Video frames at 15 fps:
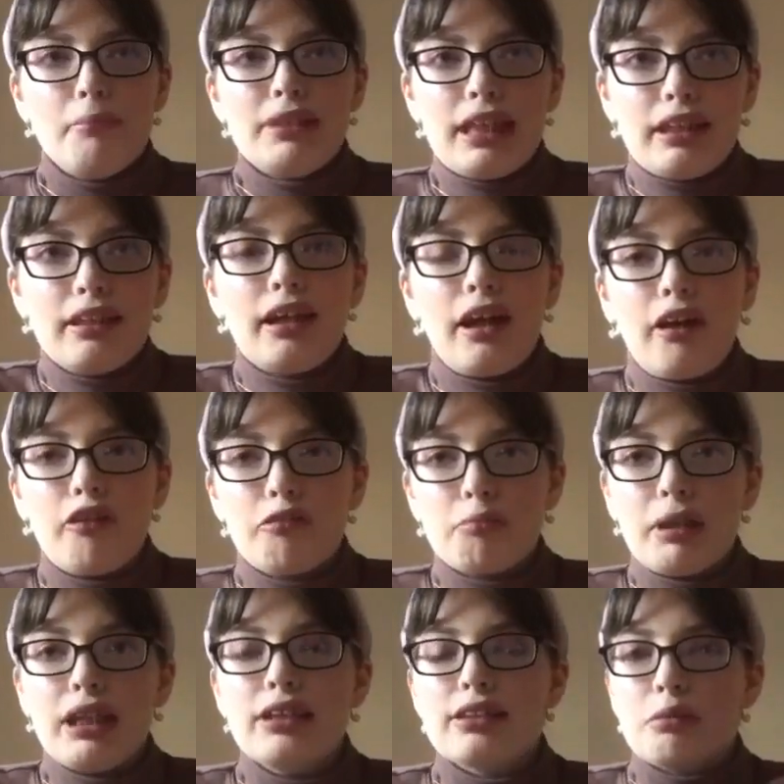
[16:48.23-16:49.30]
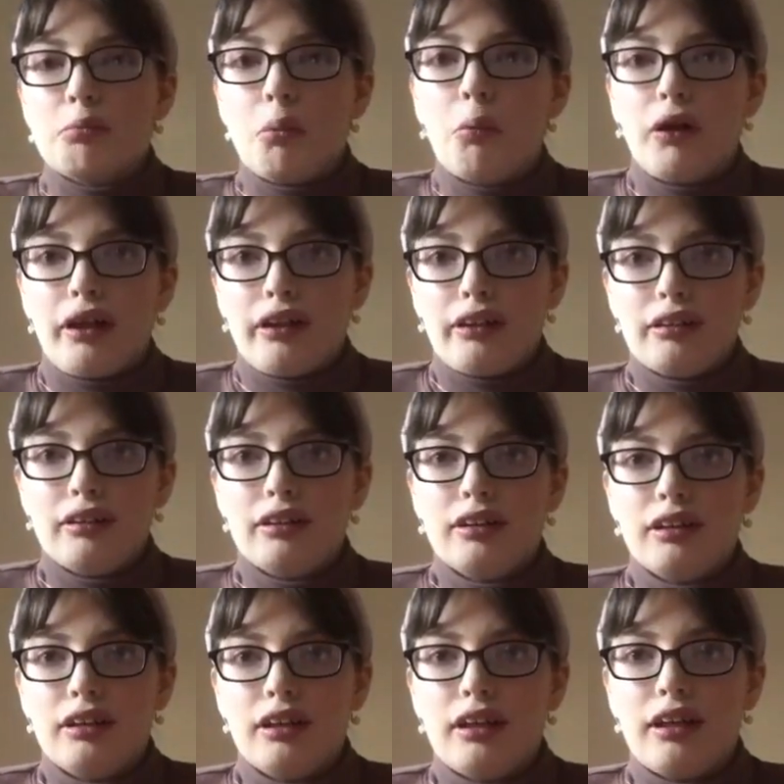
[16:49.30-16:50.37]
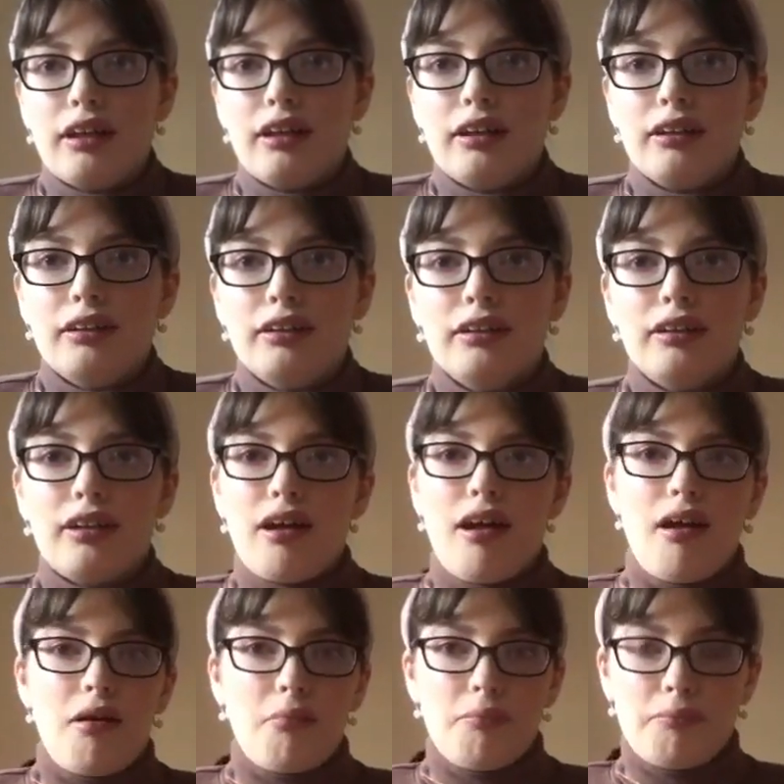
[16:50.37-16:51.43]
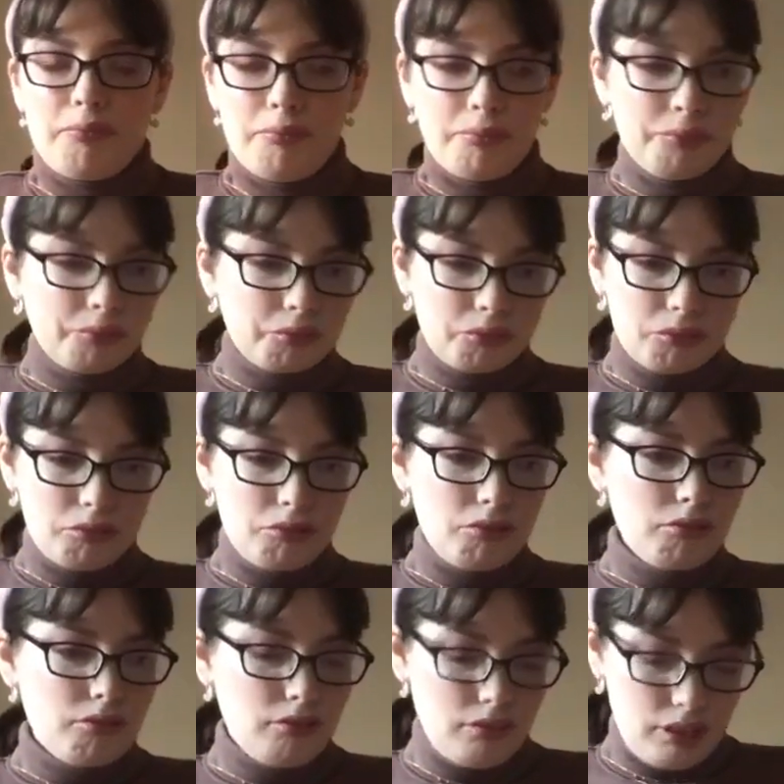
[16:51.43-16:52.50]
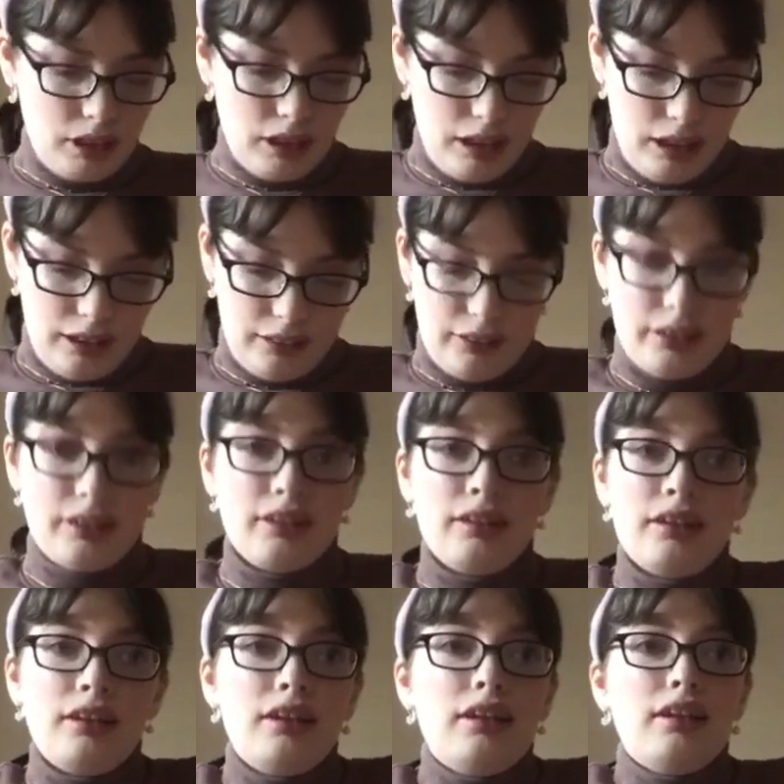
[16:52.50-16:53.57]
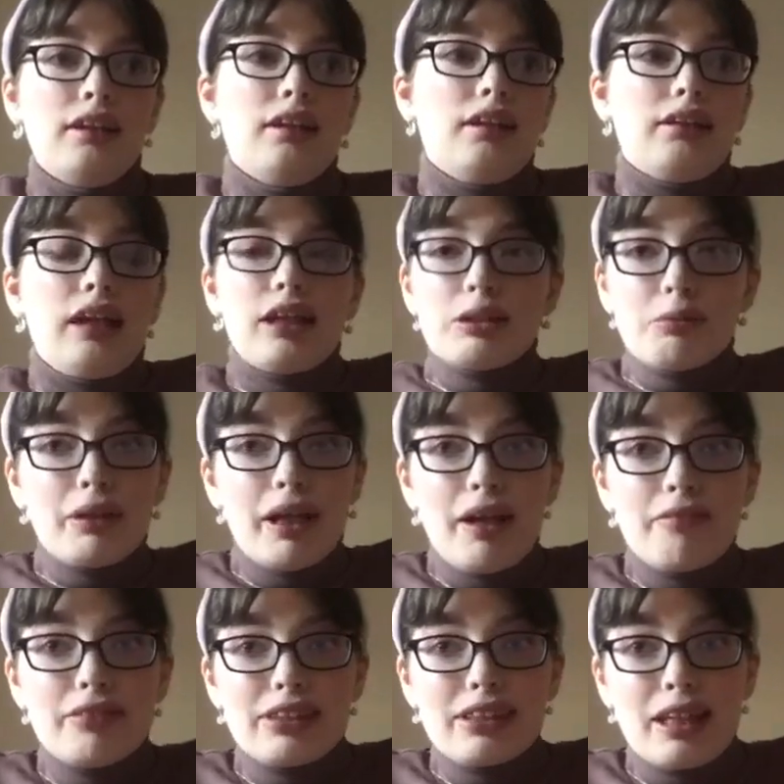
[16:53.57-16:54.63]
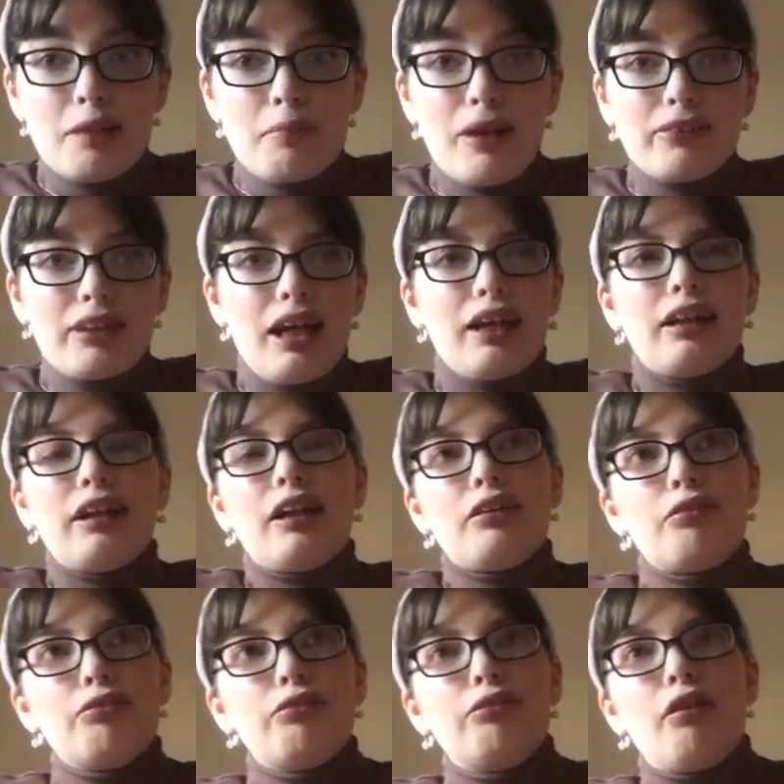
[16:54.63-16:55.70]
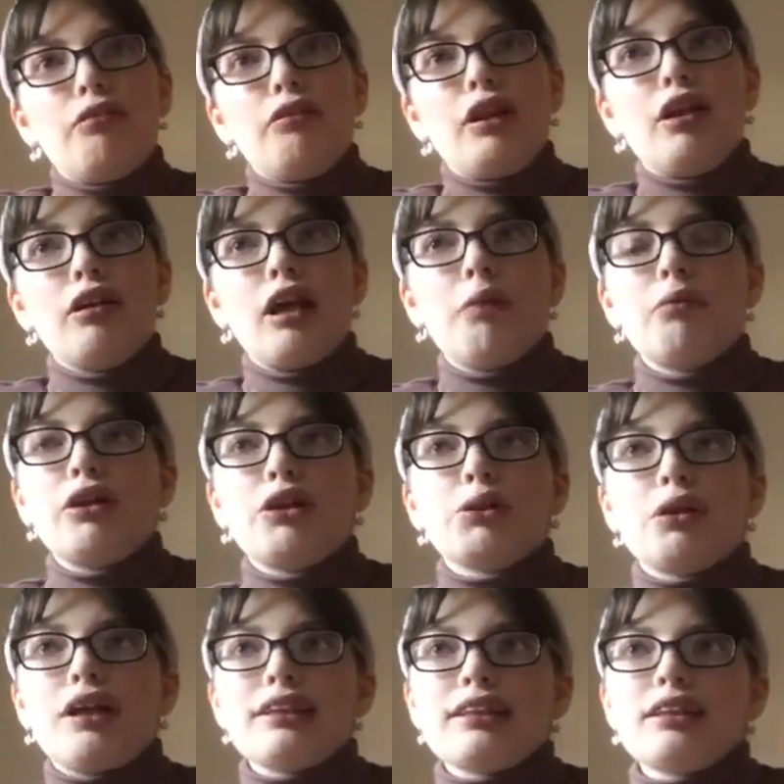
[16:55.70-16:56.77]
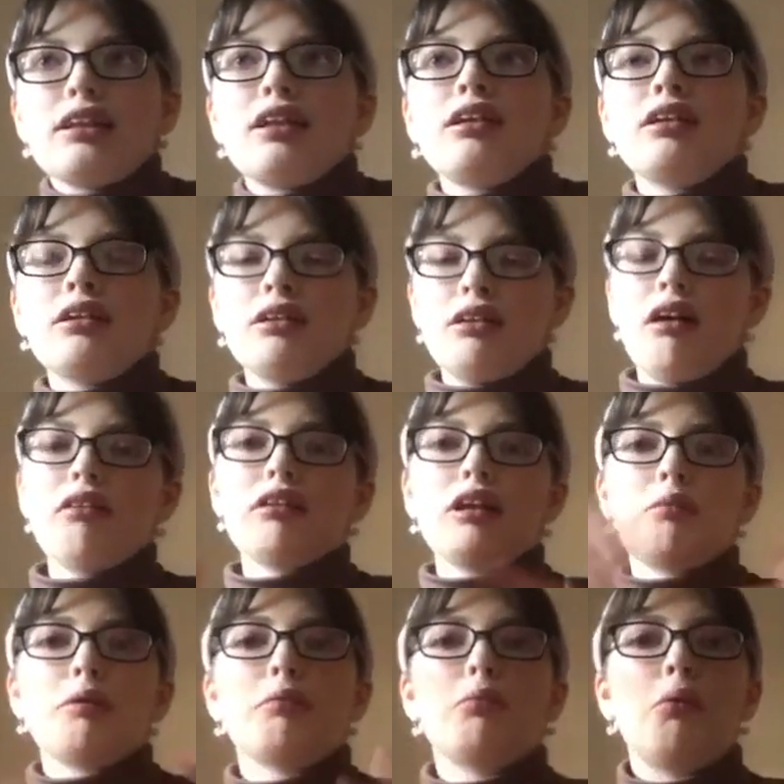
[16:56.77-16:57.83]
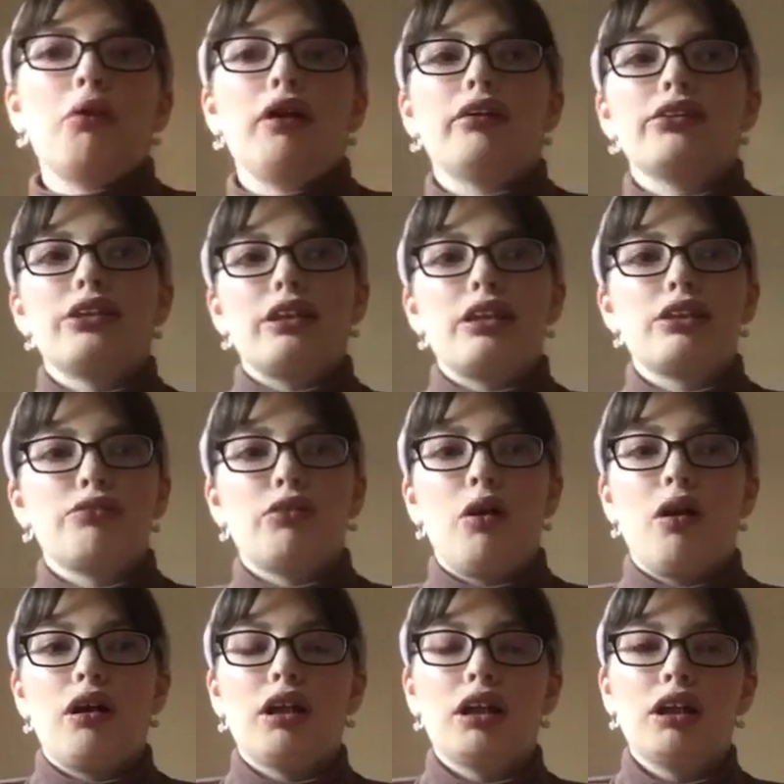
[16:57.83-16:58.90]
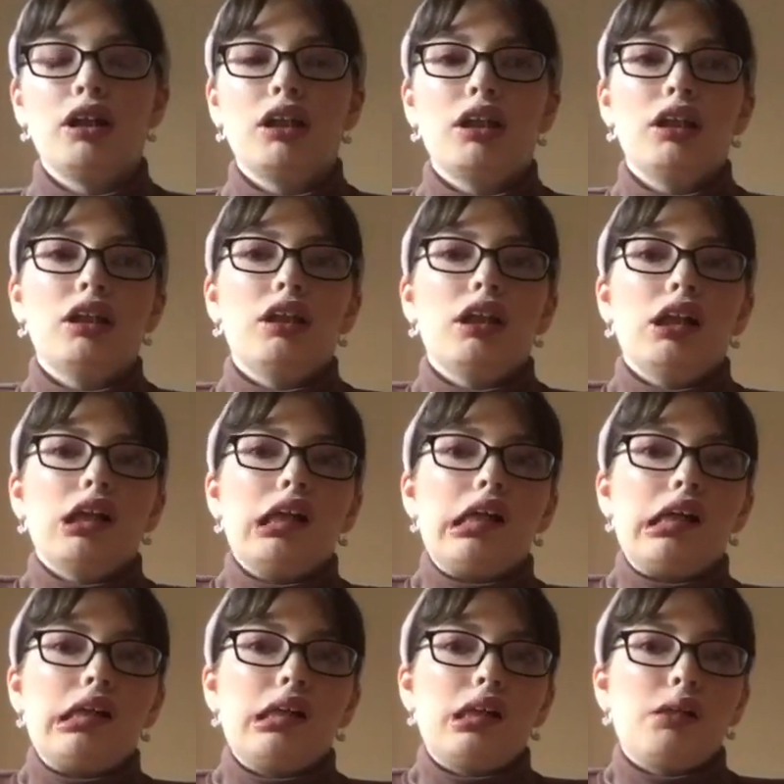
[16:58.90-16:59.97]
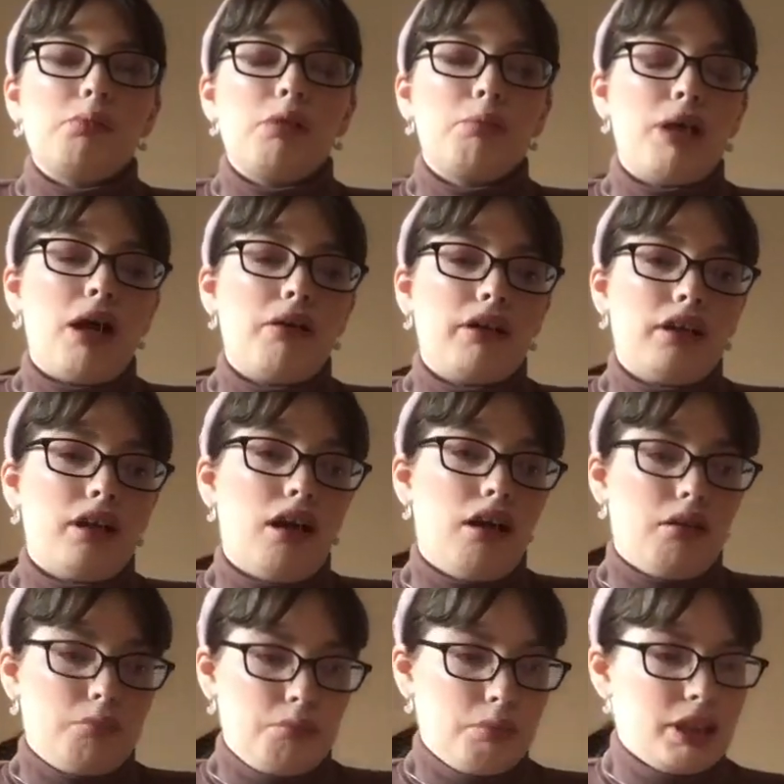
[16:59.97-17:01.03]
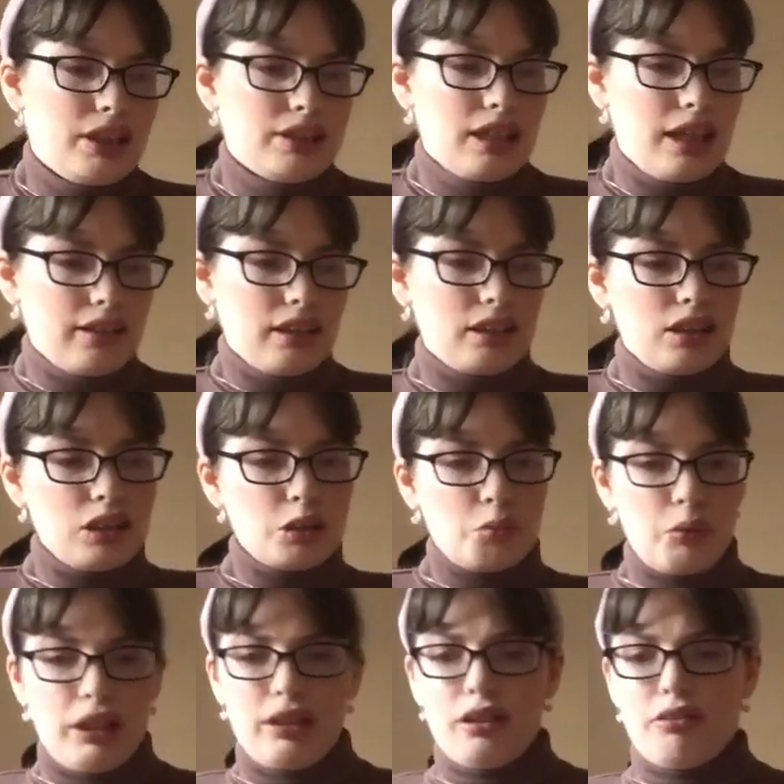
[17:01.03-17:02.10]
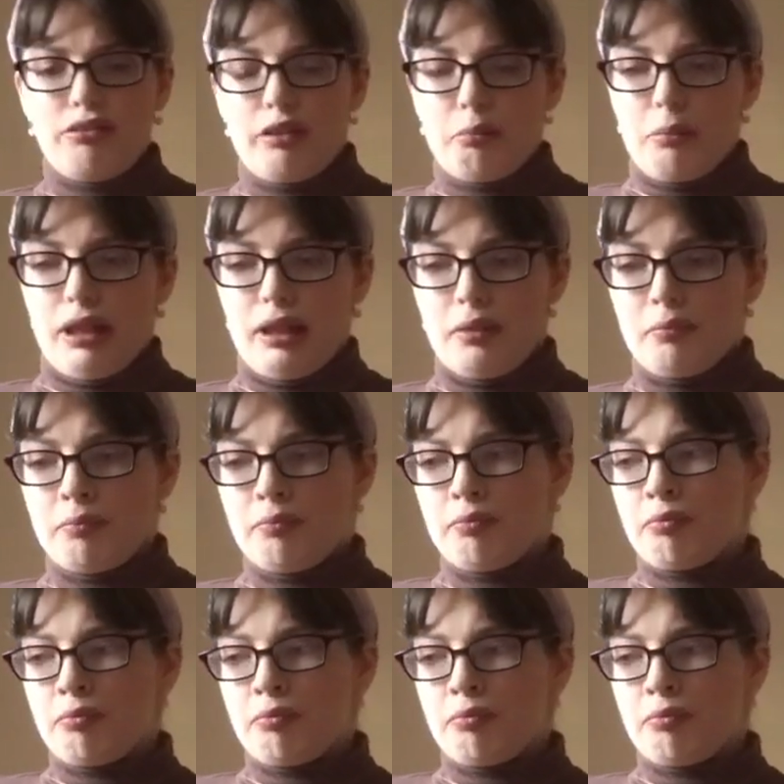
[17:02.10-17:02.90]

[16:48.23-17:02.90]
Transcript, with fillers: taking care of me is important. Um, and that's what I have to say about that. And I, I figured I would address a little bit more into this vlog, um, about it. Um, because I think this week for me,